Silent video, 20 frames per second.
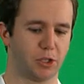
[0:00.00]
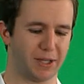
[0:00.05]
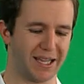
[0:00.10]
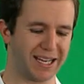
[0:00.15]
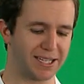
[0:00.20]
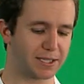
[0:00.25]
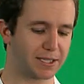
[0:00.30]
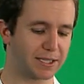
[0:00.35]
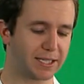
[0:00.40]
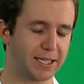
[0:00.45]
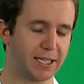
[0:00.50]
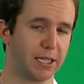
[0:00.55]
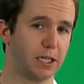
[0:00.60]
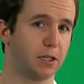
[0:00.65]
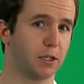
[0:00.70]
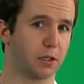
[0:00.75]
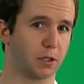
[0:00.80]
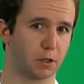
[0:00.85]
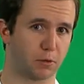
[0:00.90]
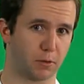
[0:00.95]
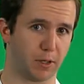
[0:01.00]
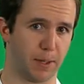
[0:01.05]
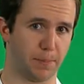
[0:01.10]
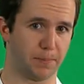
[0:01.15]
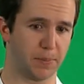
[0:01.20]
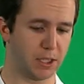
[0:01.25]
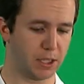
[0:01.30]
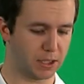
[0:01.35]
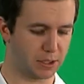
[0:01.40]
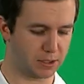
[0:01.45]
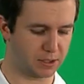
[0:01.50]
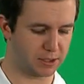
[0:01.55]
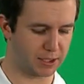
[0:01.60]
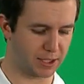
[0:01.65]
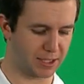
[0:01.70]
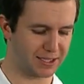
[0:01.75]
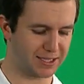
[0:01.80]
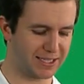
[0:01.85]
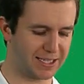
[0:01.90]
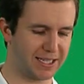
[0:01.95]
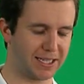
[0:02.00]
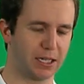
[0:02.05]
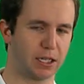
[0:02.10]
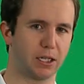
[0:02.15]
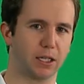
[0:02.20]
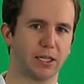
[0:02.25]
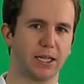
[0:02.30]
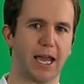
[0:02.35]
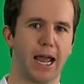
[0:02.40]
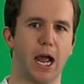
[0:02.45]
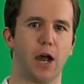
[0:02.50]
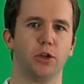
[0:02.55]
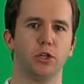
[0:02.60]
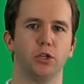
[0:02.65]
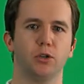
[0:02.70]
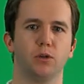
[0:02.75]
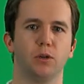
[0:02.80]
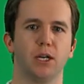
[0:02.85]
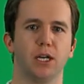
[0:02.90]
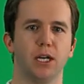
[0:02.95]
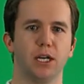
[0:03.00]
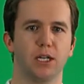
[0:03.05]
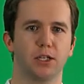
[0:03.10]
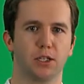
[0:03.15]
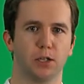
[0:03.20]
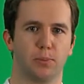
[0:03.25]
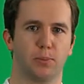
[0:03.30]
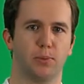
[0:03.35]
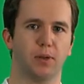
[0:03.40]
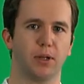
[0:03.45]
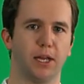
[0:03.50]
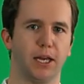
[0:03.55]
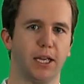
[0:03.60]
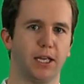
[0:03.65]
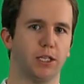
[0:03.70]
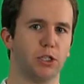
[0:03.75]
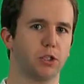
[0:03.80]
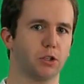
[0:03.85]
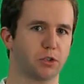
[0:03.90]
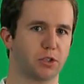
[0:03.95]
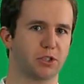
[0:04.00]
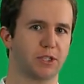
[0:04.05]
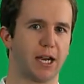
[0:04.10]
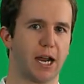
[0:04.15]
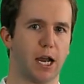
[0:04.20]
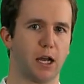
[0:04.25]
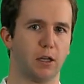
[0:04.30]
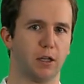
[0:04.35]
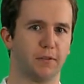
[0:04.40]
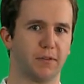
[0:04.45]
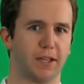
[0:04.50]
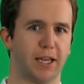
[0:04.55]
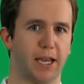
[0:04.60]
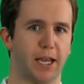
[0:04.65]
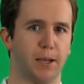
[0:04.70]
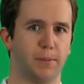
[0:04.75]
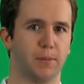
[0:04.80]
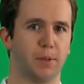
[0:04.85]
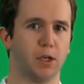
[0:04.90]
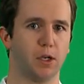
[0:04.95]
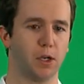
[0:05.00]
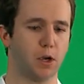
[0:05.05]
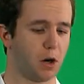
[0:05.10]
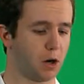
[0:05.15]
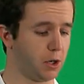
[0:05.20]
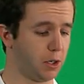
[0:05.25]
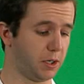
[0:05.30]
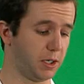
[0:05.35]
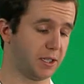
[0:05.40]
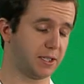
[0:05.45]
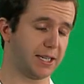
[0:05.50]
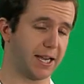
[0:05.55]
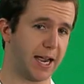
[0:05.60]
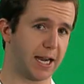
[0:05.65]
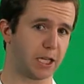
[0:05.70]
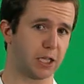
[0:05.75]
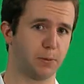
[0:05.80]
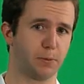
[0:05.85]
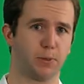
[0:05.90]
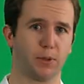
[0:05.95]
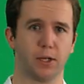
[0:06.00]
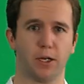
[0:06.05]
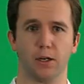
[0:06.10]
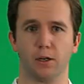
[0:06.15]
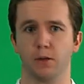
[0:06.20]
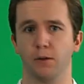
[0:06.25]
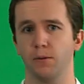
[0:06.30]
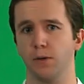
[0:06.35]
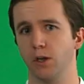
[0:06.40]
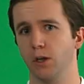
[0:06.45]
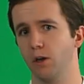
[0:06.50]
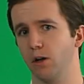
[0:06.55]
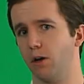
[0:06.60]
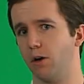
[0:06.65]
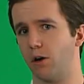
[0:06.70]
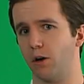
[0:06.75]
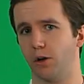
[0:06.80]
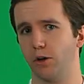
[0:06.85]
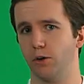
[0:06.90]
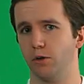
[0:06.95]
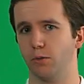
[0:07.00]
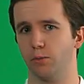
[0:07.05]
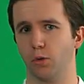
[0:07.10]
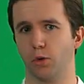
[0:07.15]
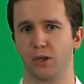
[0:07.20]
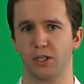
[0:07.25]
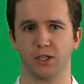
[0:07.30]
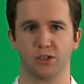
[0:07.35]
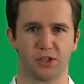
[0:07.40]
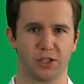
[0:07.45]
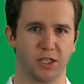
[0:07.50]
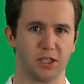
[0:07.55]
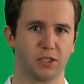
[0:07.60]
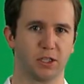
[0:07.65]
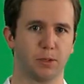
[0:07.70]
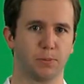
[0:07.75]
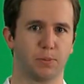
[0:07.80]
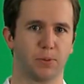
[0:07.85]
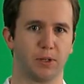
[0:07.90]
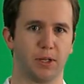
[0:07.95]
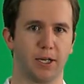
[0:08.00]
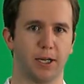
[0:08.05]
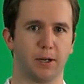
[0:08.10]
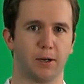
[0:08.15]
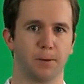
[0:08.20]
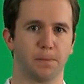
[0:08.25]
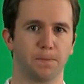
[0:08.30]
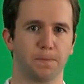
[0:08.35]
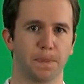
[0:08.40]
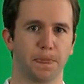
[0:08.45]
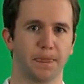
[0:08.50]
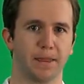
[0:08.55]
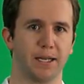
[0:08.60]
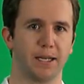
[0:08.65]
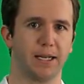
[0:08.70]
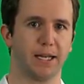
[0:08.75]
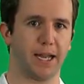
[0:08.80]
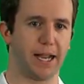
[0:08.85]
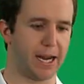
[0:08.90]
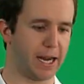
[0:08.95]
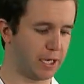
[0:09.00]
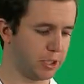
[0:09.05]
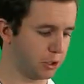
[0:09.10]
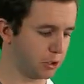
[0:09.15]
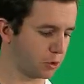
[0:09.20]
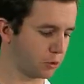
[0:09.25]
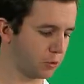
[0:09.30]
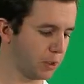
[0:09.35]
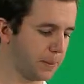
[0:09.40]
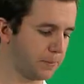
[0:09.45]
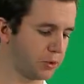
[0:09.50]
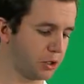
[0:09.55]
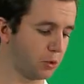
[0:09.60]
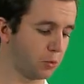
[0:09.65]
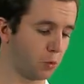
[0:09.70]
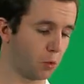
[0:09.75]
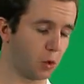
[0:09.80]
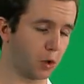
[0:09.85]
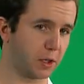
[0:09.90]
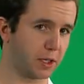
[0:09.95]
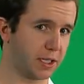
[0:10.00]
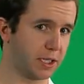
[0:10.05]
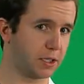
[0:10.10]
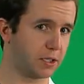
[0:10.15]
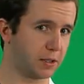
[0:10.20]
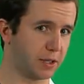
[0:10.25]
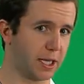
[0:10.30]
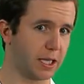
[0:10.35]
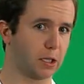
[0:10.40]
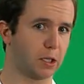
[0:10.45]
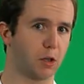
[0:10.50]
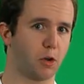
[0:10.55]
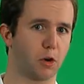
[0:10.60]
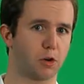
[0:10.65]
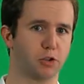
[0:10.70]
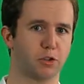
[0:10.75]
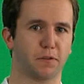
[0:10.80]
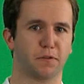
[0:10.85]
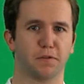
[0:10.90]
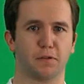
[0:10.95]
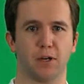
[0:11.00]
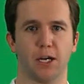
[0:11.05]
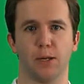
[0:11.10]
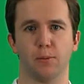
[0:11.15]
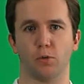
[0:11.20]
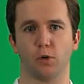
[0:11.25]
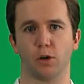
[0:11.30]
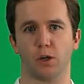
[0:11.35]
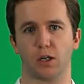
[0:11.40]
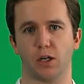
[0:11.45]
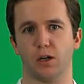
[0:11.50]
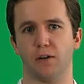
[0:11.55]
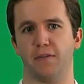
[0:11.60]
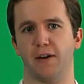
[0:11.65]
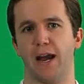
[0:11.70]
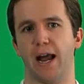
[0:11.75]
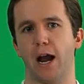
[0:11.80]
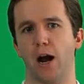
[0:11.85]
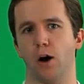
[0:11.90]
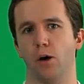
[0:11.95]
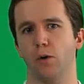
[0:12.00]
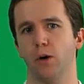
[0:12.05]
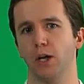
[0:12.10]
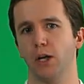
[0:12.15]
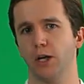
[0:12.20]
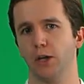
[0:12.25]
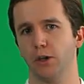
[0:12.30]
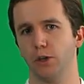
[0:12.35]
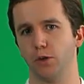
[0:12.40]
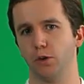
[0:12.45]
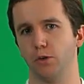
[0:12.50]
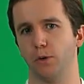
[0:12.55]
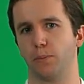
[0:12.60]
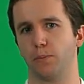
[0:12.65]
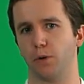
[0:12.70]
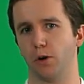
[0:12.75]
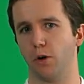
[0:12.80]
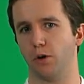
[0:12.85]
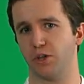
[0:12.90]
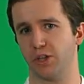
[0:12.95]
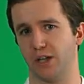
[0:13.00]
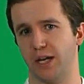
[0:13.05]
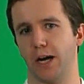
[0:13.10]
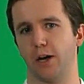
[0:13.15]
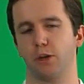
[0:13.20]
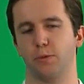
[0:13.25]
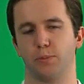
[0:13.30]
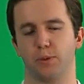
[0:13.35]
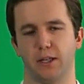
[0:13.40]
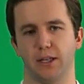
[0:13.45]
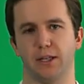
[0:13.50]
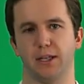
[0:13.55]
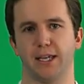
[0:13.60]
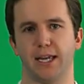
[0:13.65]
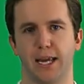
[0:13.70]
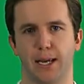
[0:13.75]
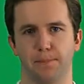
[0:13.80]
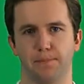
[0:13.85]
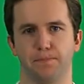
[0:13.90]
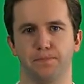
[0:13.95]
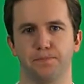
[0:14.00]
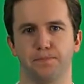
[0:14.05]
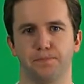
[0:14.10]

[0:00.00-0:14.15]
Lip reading: So that's the key to the grip. Does it allow you to play your style of game? Are you an attacking player? Are you a more consistent player? And your grip should work into that larger framework of how you approach and how you play the game.